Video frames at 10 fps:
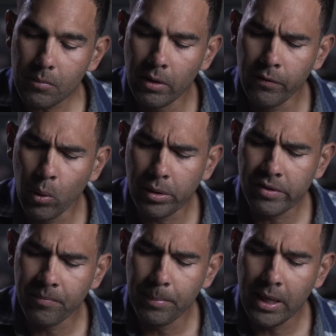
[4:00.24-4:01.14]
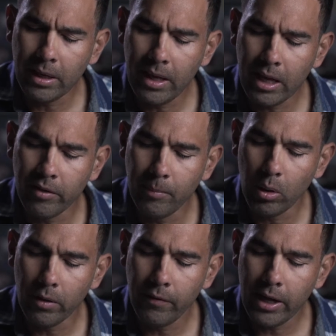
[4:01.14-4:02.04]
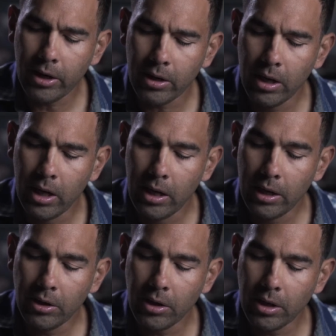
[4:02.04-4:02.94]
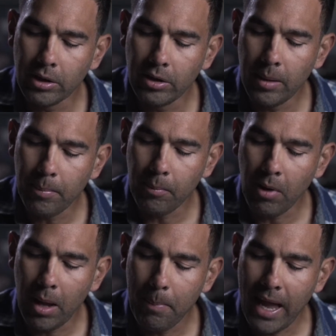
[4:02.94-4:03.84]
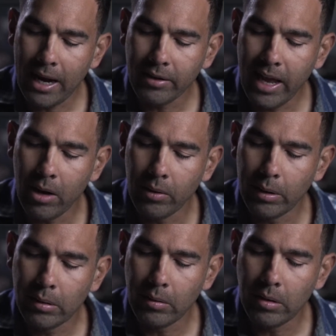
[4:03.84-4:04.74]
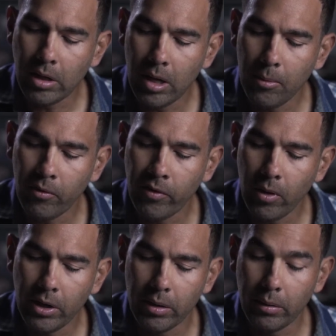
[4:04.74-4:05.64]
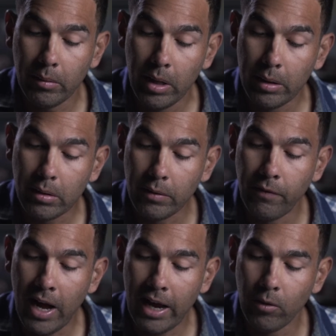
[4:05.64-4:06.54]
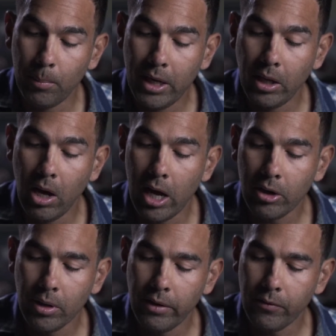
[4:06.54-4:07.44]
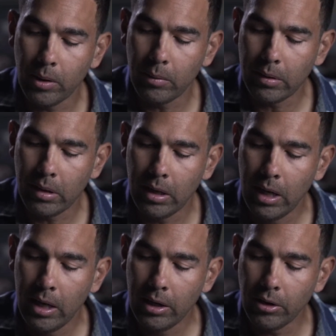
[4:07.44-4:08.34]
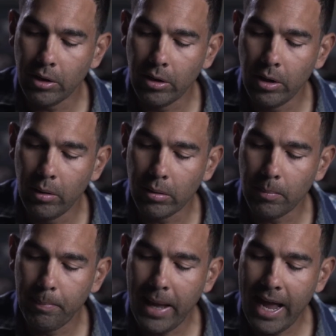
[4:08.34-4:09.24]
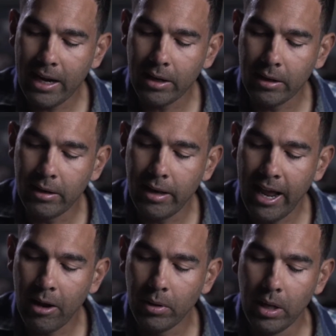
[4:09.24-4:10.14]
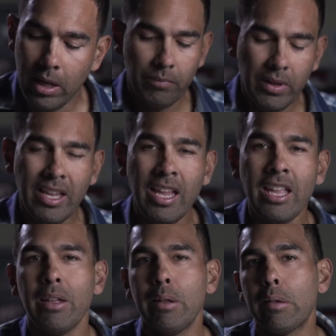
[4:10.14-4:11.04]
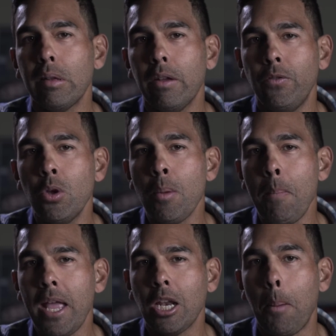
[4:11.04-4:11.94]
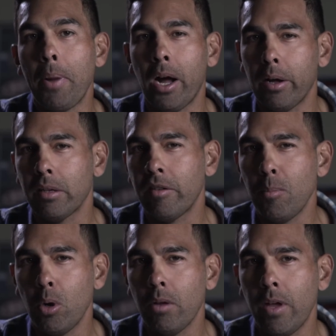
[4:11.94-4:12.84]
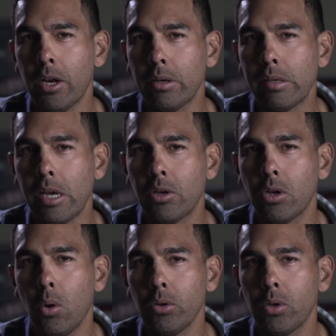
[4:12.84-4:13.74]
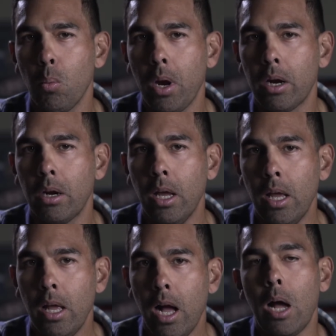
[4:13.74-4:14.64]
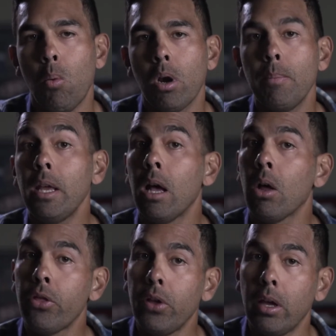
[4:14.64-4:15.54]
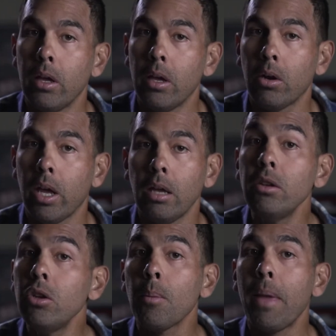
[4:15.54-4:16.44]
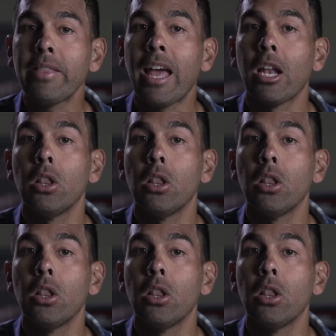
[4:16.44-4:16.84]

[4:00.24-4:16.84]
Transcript: of course, being a negative motivator, you're going to dip right back down as soon as you come over here to survival mediocrity frequency. You're going to nose back down. The key is if you can make it a positive motivator, set your goal to where I want to be healthy. Okay. And you can make that a